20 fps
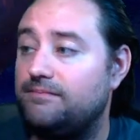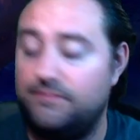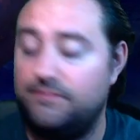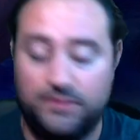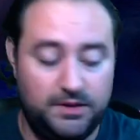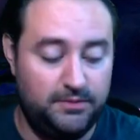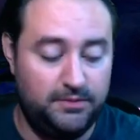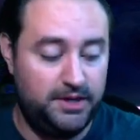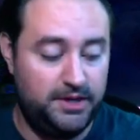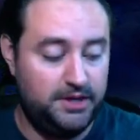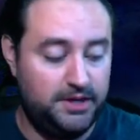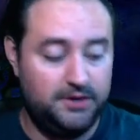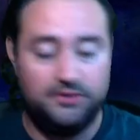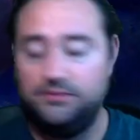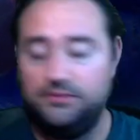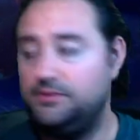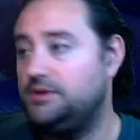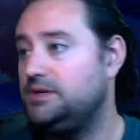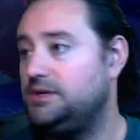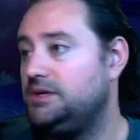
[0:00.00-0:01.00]
Here we go.
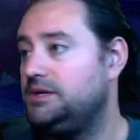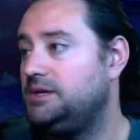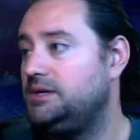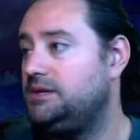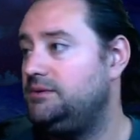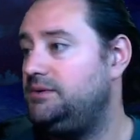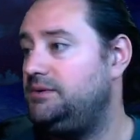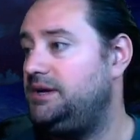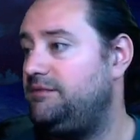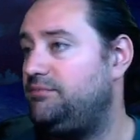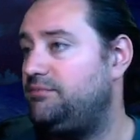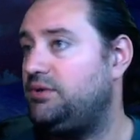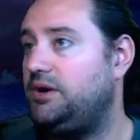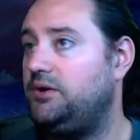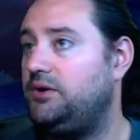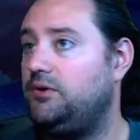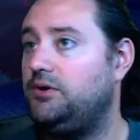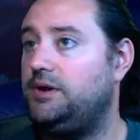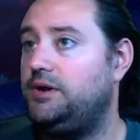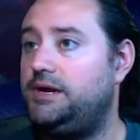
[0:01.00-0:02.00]
We have
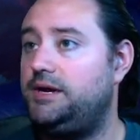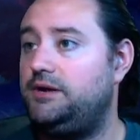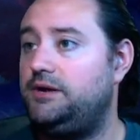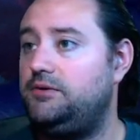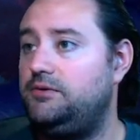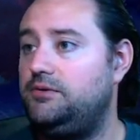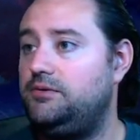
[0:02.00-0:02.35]
priority now.